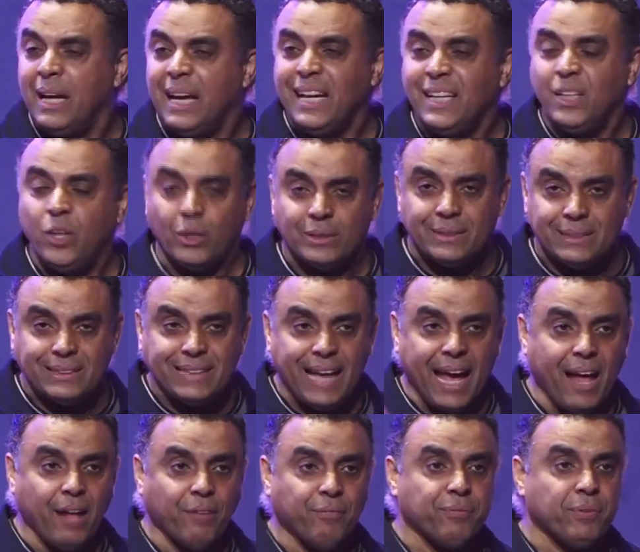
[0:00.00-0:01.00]

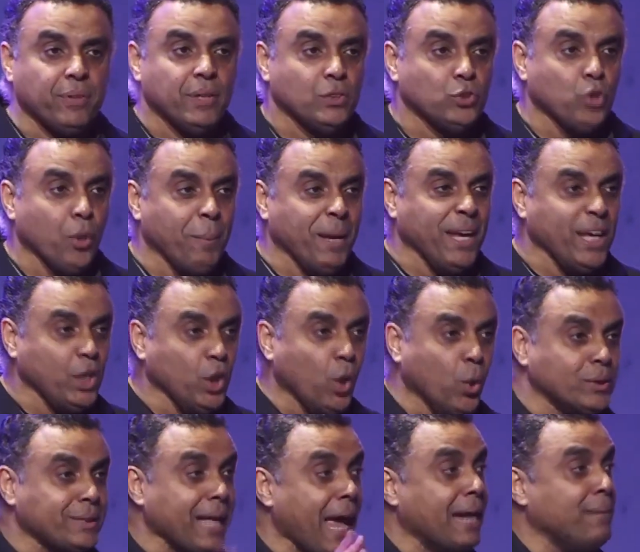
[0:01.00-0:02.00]
yourself to be
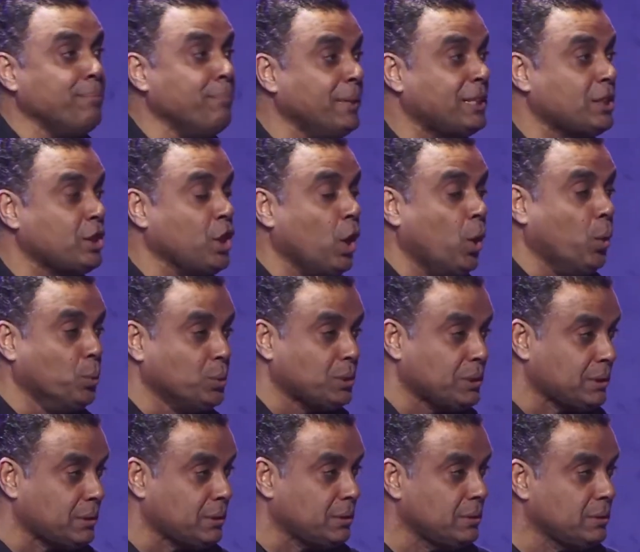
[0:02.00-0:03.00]
used and
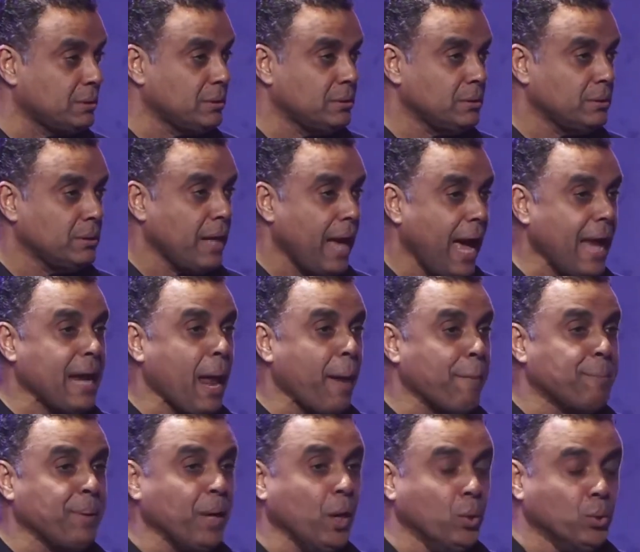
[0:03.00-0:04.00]
misused and
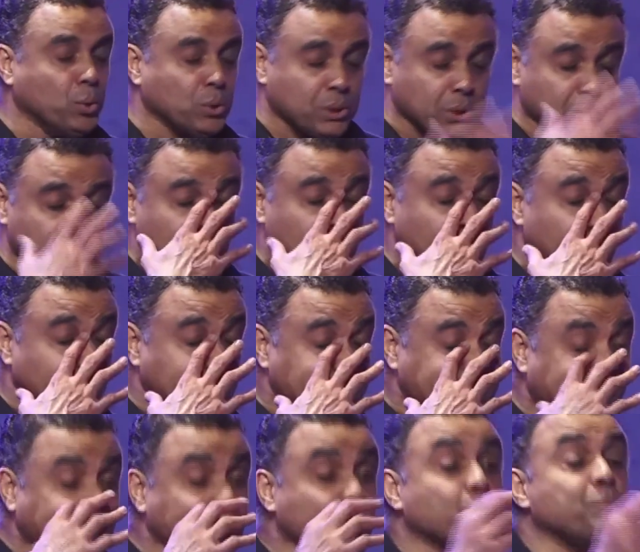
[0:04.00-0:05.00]
abused.
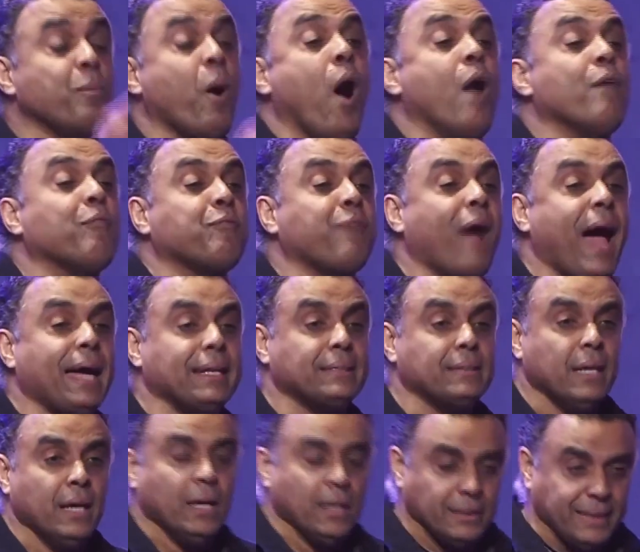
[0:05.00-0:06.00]
That small fight,
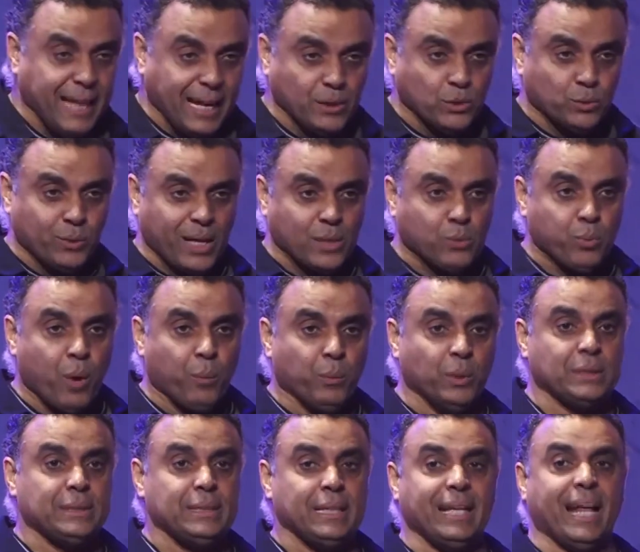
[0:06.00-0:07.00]
that's when we
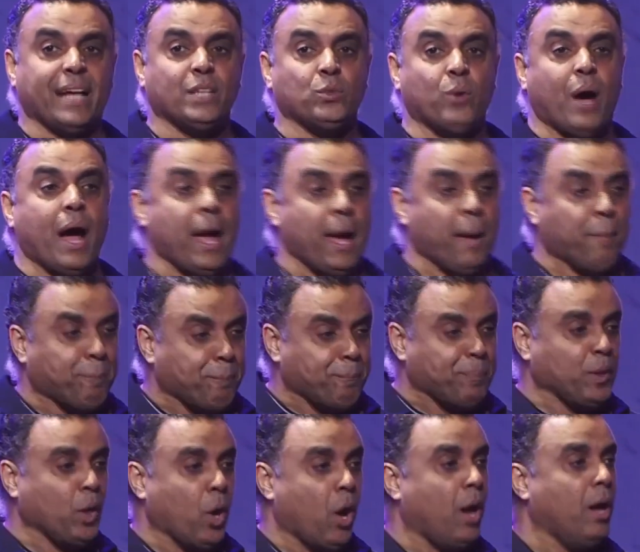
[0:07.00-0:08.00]
see that you are a
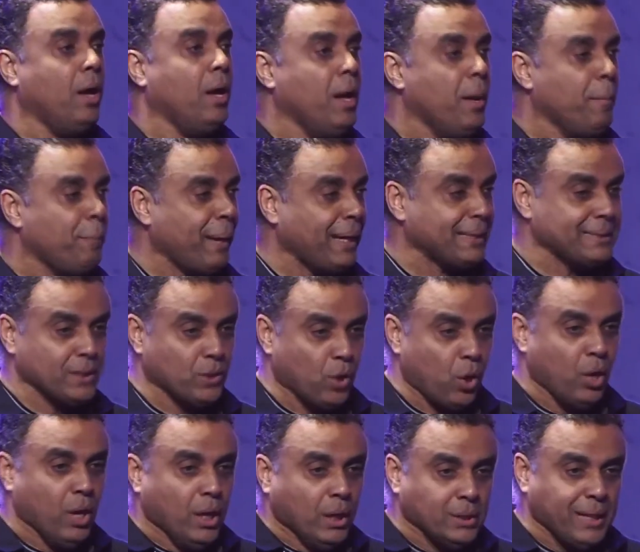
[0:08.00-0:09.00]
pure person,
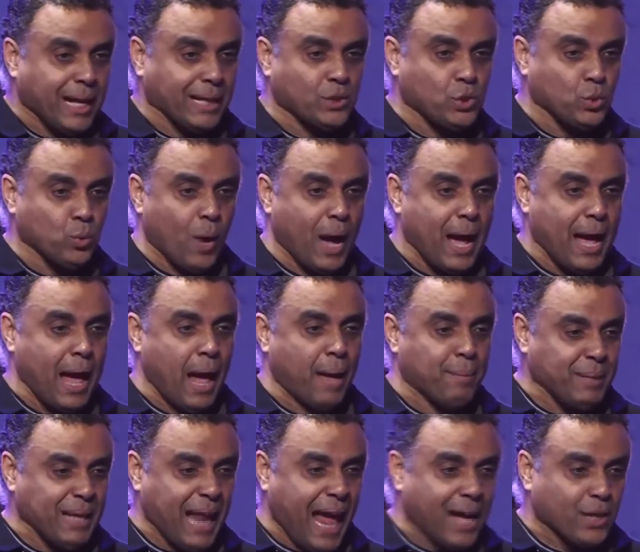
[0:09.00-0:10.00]
or that you are, I
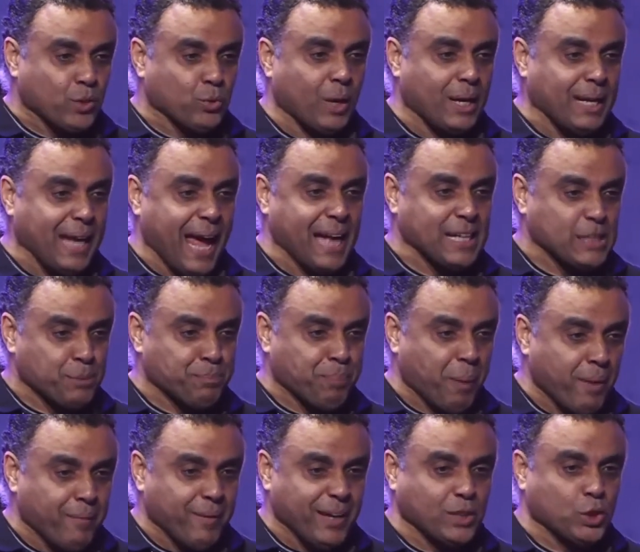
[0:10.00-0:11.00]
mean, actually a
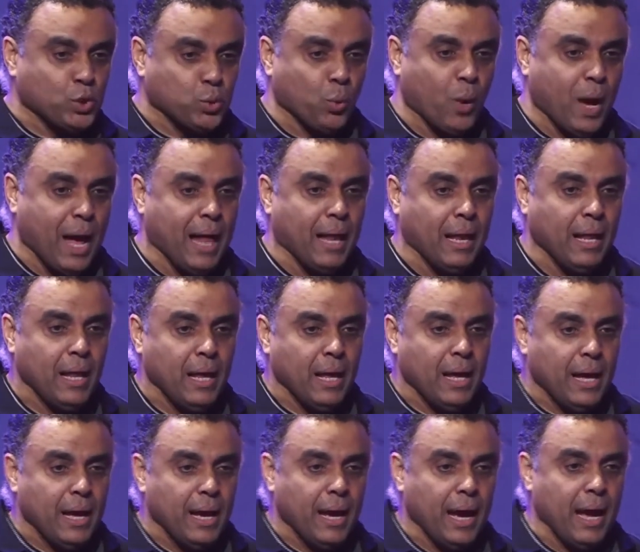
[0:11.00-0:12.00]
spiritual
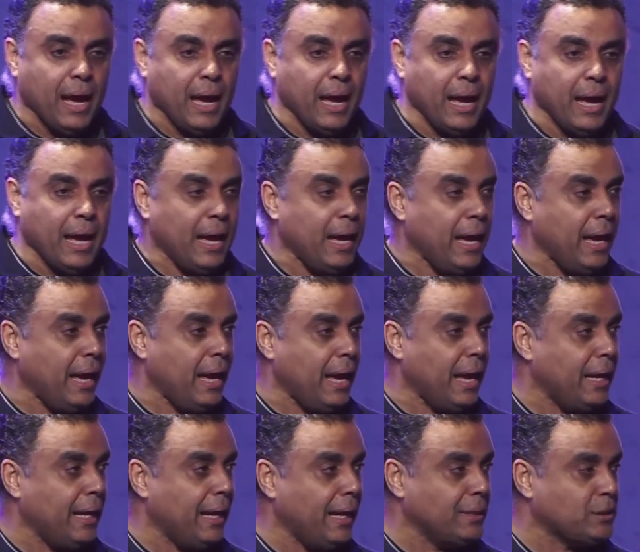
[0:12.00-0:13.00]

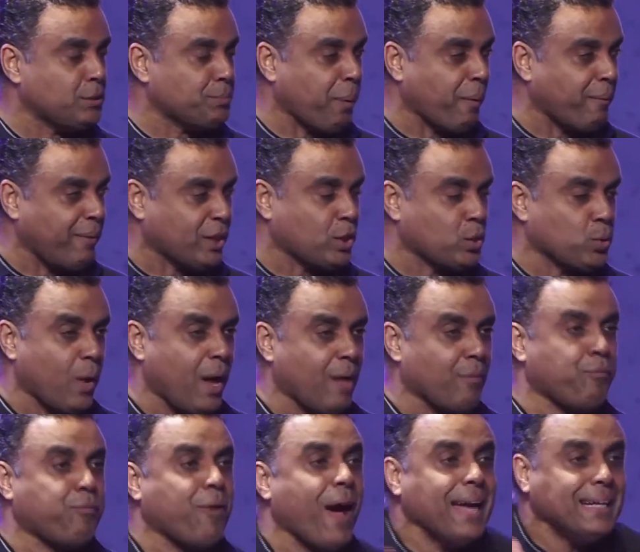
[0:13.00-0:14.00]

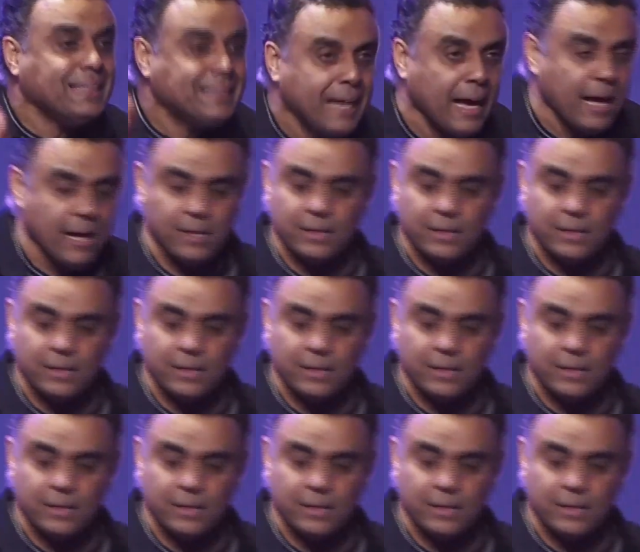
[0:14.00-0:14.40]
fighter.